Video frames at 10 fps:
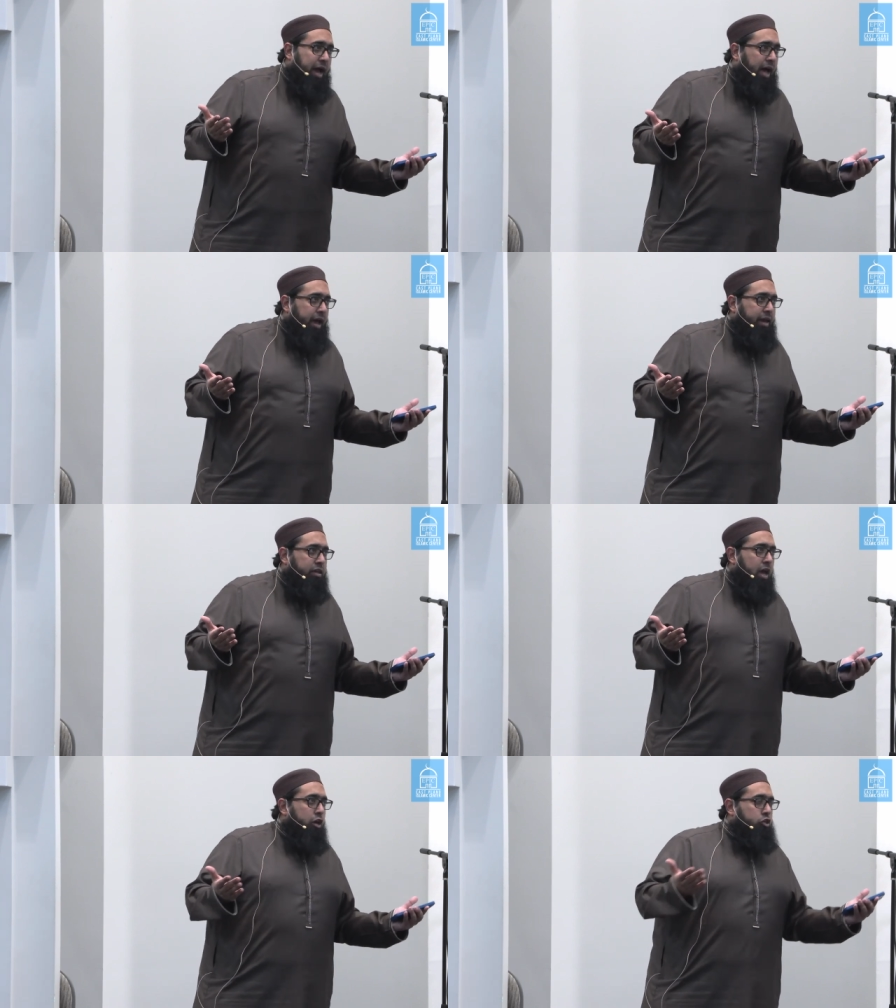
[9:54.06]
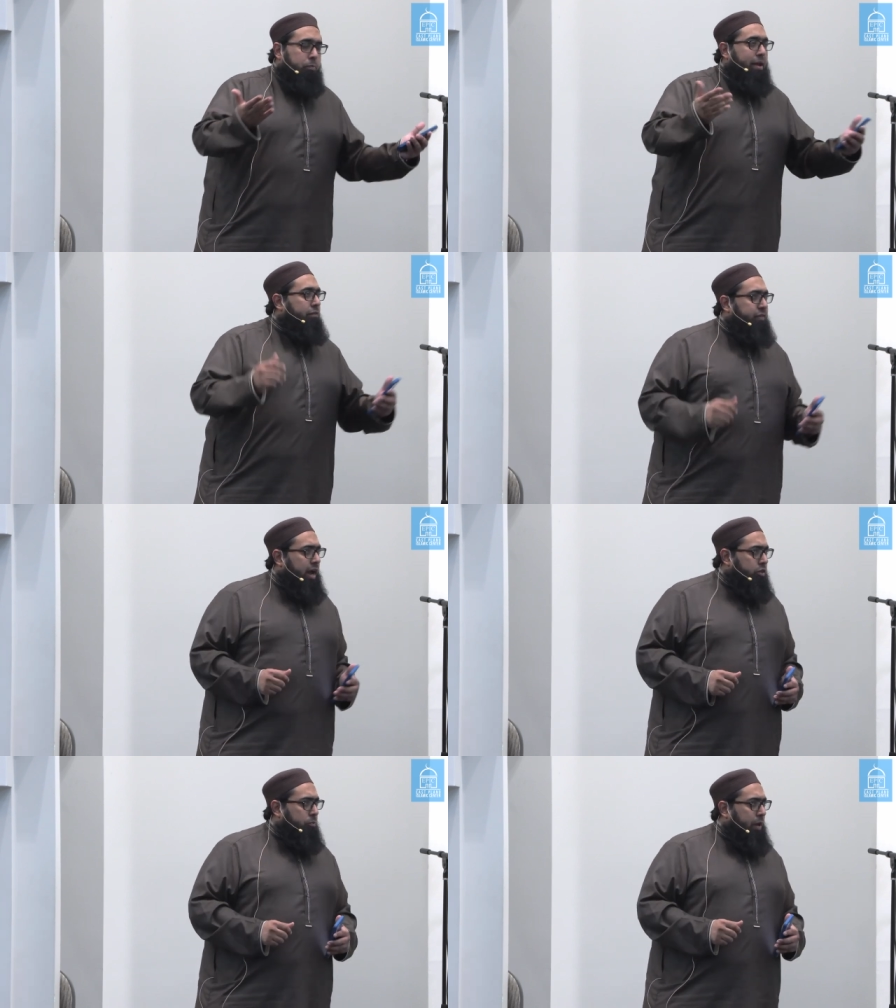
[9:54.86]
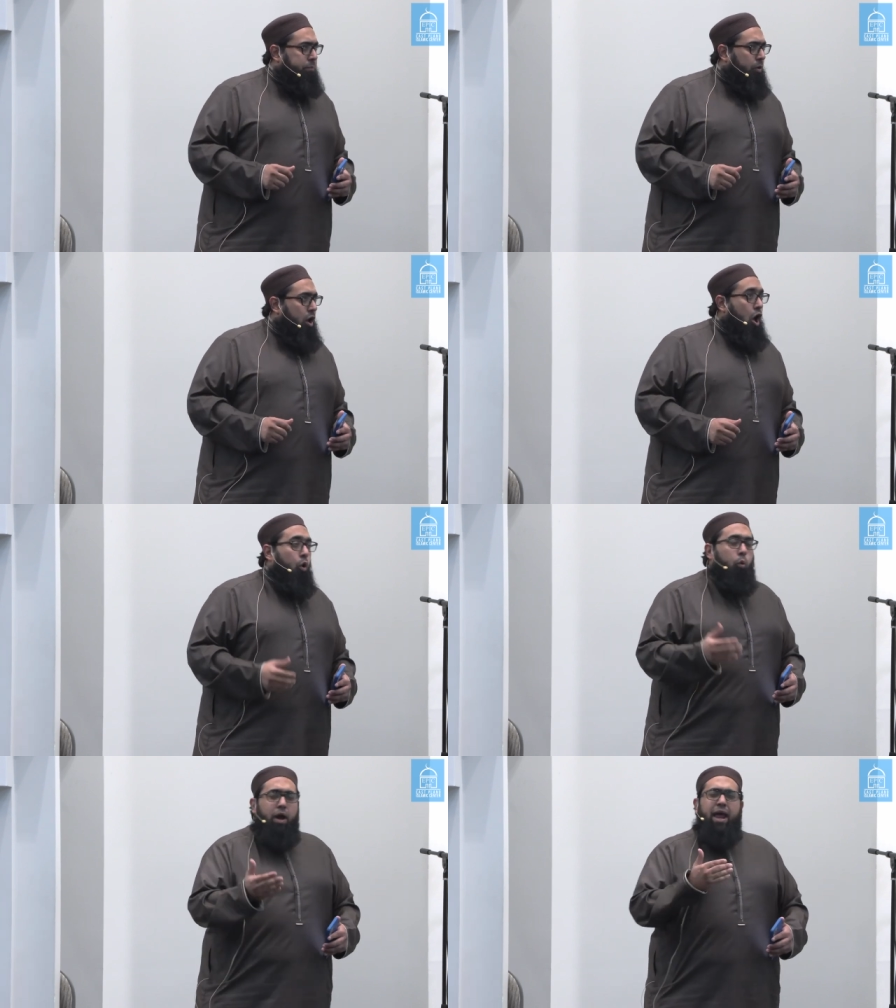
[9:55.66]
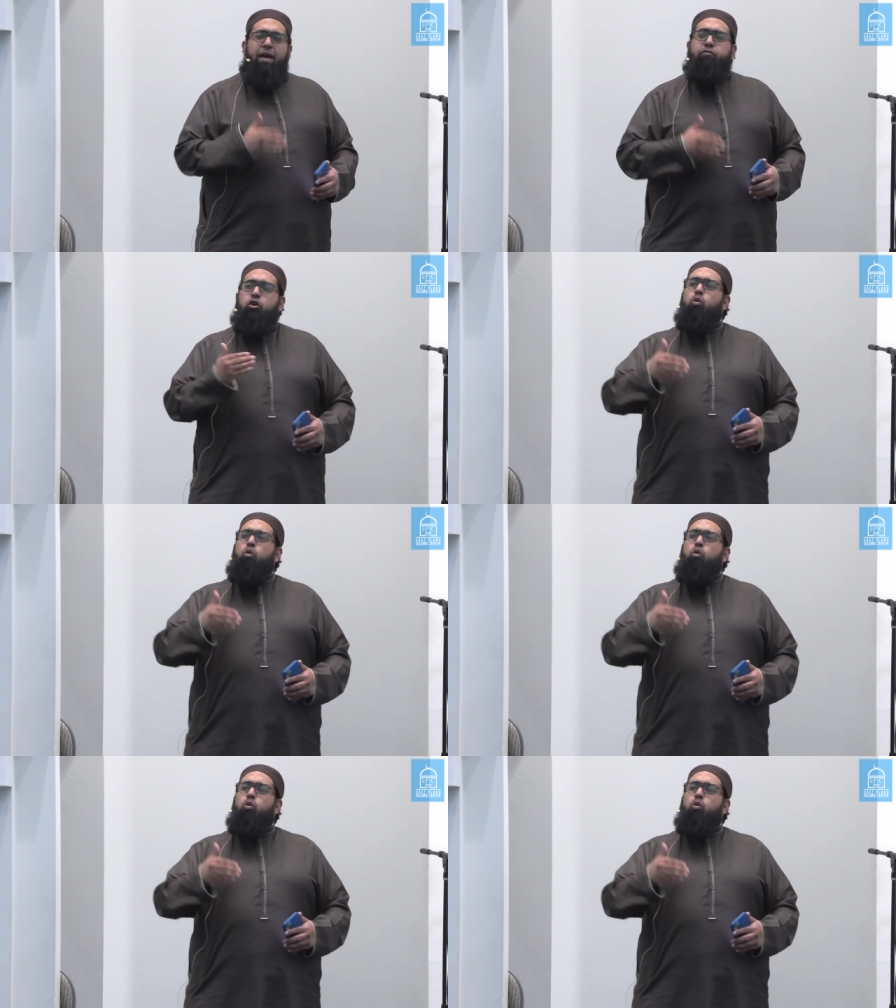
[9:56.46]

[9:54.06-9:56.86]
behind to benefit other people? What have